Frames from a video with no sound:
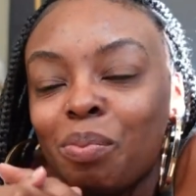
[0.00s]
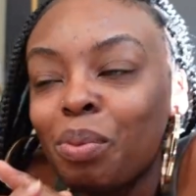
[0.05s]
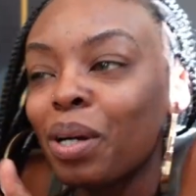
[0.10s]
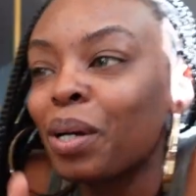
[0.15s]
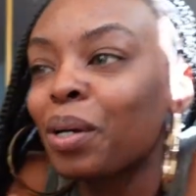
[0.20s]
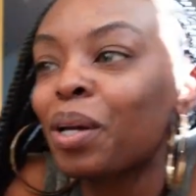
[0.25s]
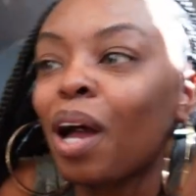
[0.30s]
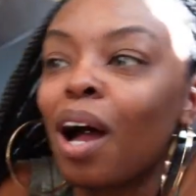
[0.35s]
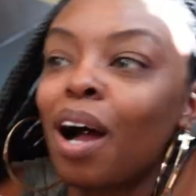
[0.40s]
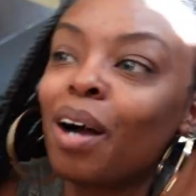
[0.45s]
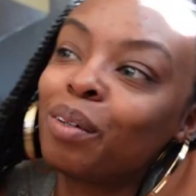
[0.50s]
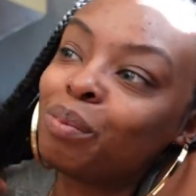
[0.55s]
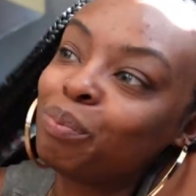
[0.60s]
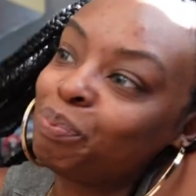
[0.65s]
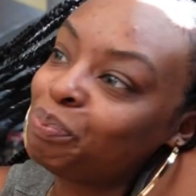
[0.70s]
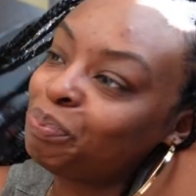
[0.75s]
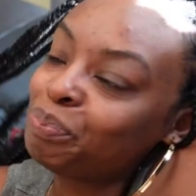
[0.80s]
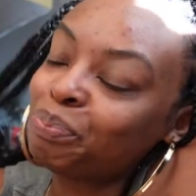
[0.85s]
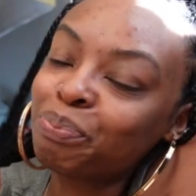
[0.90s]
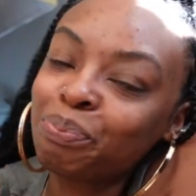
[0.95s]
But y'all,
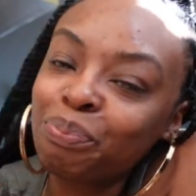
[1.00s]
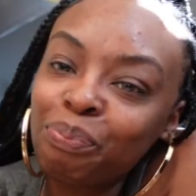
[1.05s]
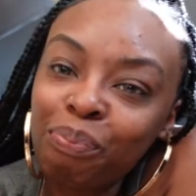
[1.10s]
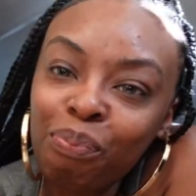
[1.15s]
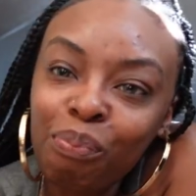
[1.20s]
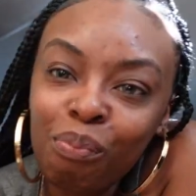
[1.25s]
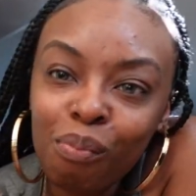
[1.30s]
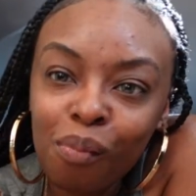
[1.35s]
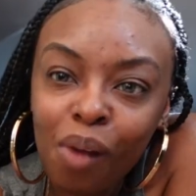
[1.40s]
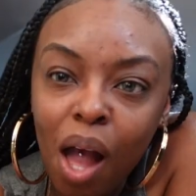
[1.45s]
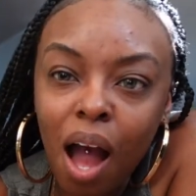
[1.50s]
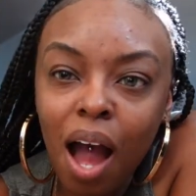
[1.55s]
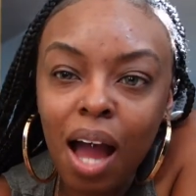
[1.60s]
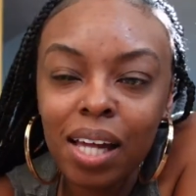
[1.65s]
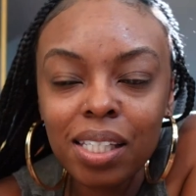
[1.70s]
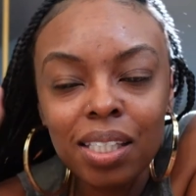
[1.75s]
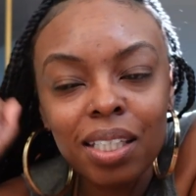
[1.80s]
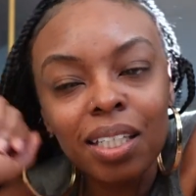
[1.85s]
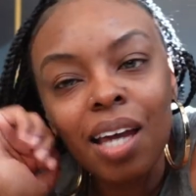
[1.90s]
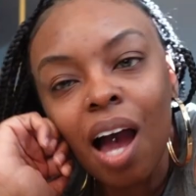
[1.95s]
I'll
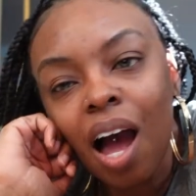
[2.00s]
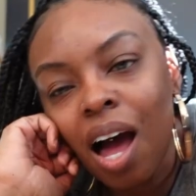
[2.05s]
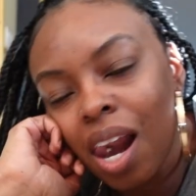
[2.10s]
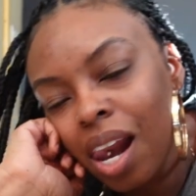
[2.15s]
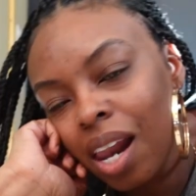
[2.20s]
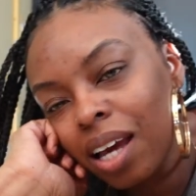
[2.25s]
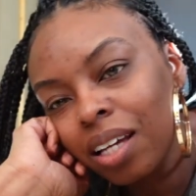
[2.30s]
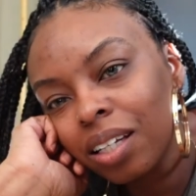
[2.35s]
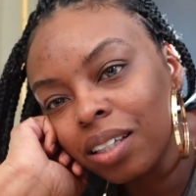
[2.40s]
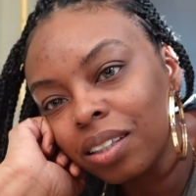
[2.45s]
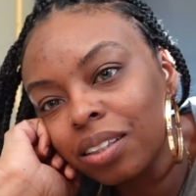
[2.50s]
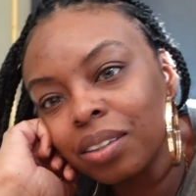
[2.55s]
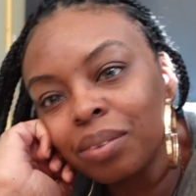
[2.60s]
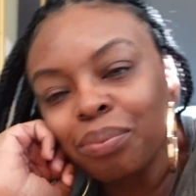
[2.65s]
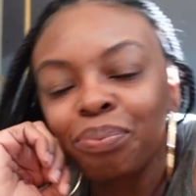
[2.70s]
see y'all later.